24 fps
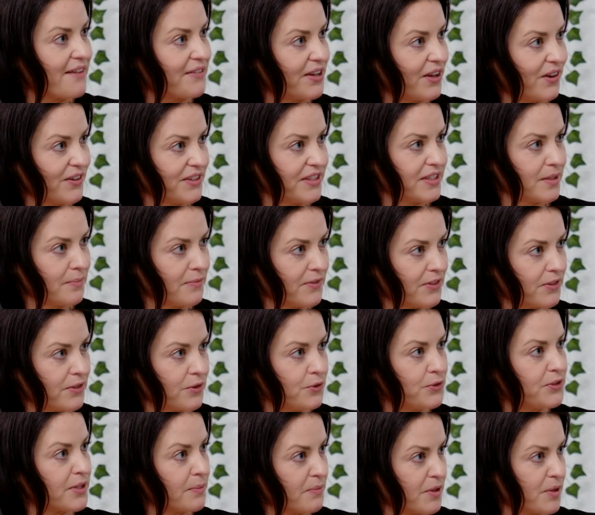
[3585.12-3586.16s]
having gone some,
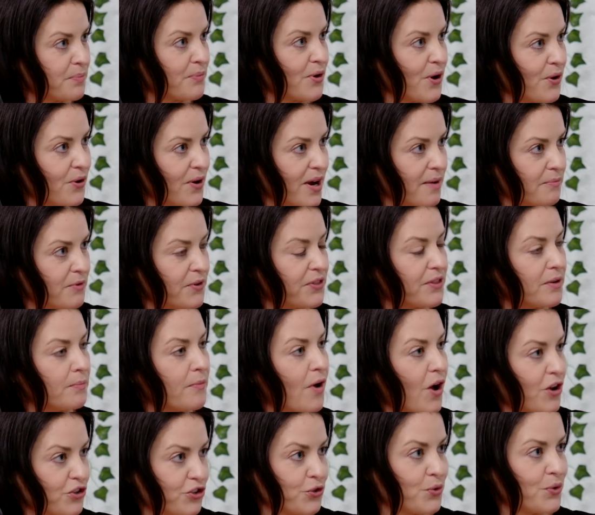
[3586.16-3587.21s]
through some of the program with the
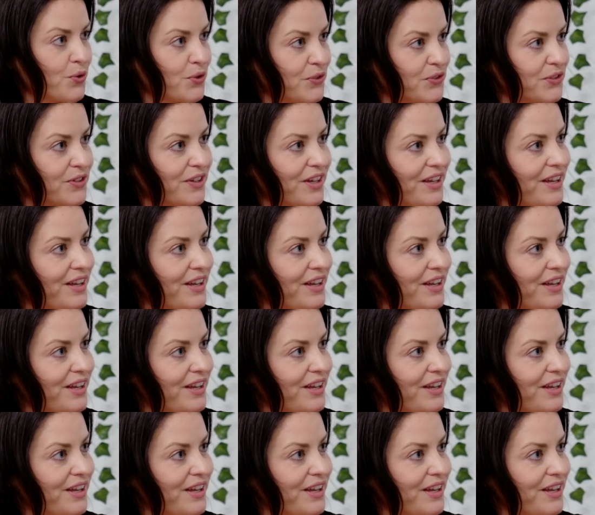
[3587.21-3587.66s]
modules.